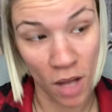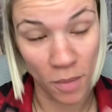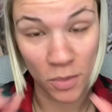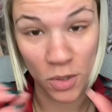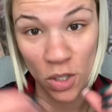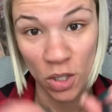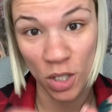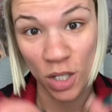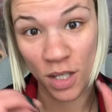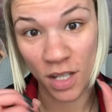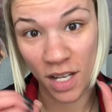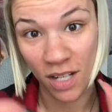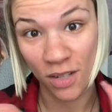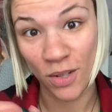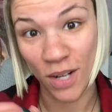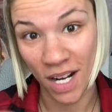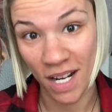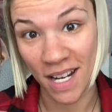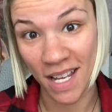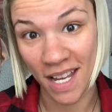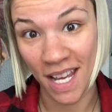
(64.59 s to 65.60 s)
I'm sure he's like
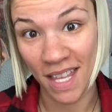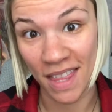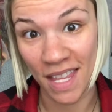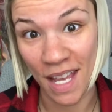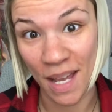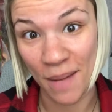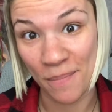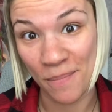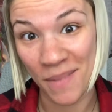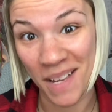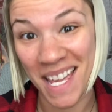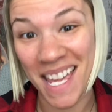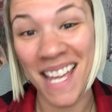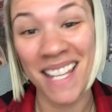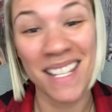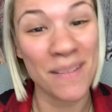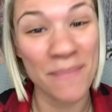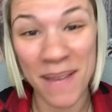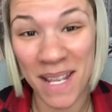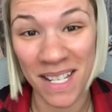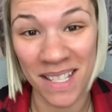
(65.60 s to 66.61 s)
trying to get them. He
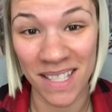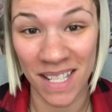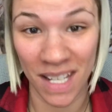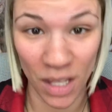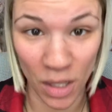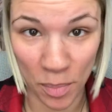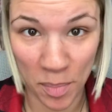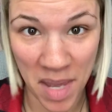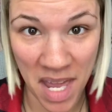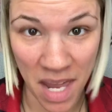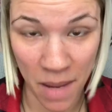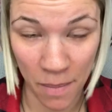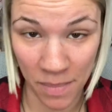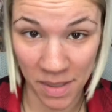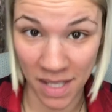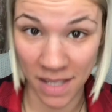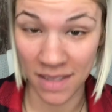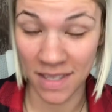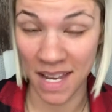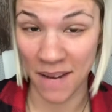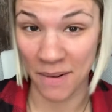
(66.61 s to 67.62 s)
hasn't made a single peep
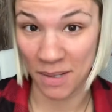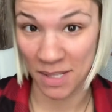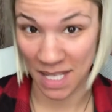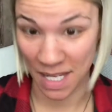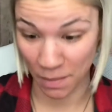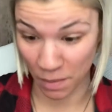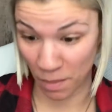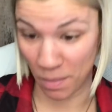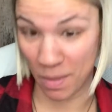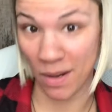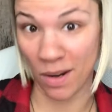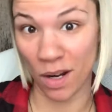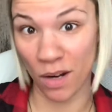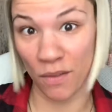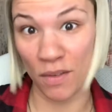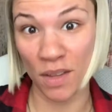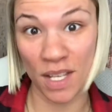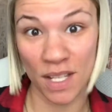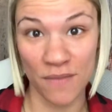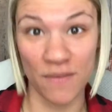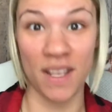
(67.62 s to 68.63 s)
since I was like preparing
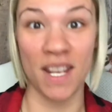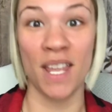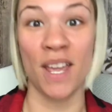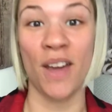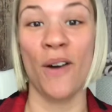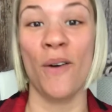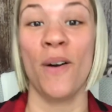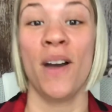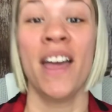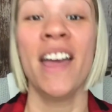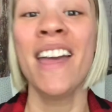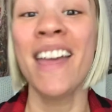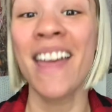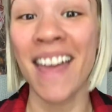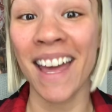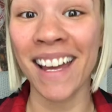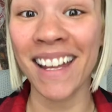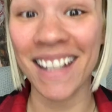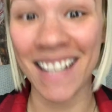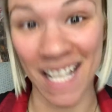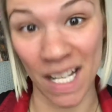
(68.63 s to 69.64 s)
for this video,
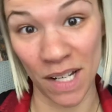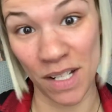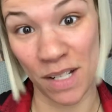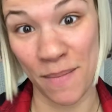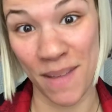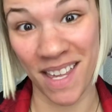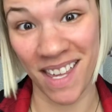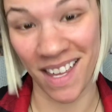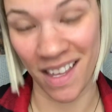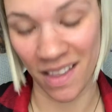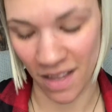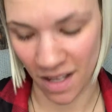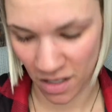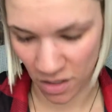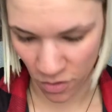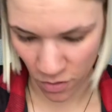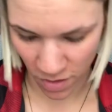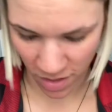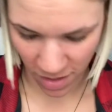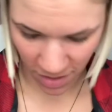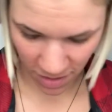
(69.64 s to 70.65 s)
and now he's making a lot of
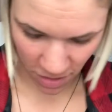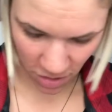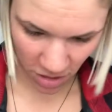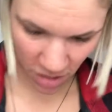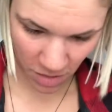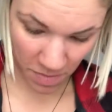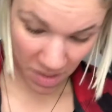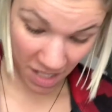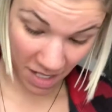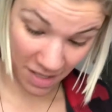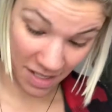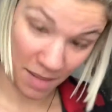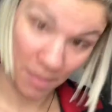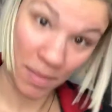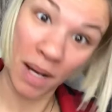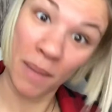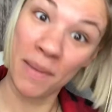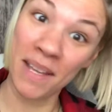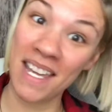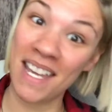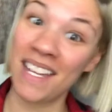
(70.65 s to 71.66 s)
noise just because I
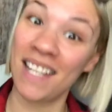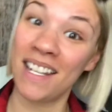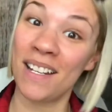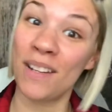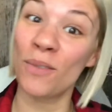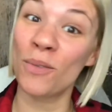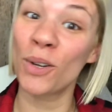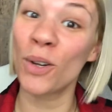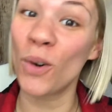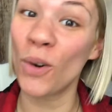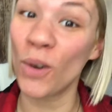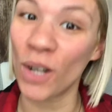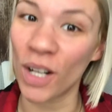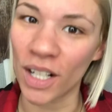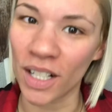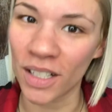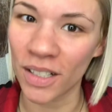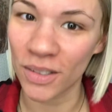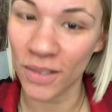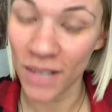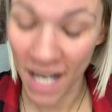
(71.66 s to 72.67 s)
probably hit record,
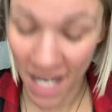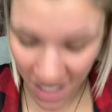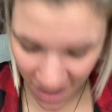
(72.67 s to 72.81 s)
right?